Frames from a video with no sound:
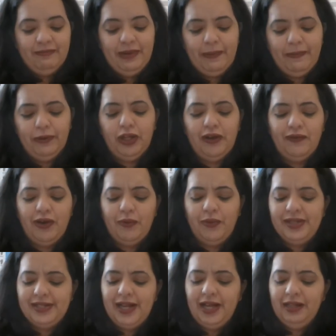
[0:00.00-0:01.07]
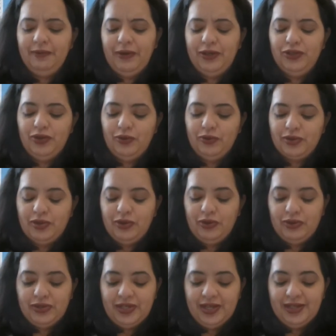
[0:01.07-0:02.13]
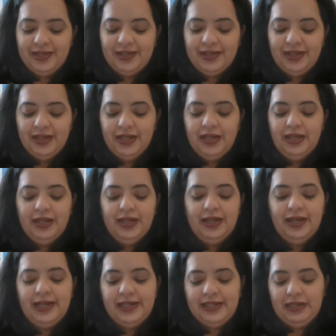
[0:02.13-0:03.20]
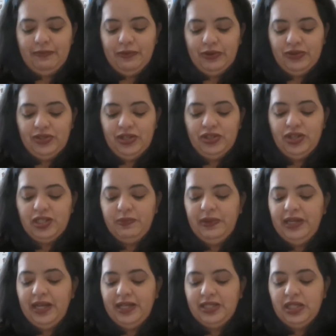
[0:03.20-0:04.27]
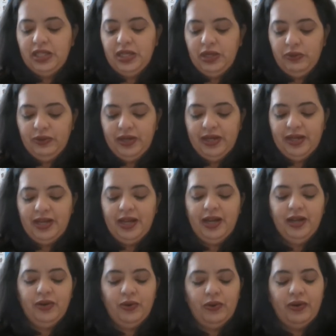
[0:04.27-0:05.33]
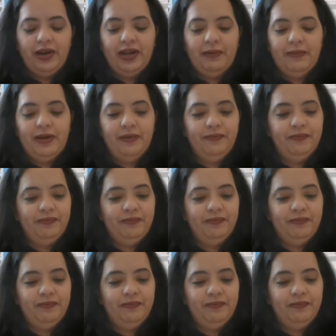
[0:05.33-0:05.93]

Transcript: People have always liked my jokes, Lolo says. Listen, Merci, just be nice to the new kid and ignore Emma.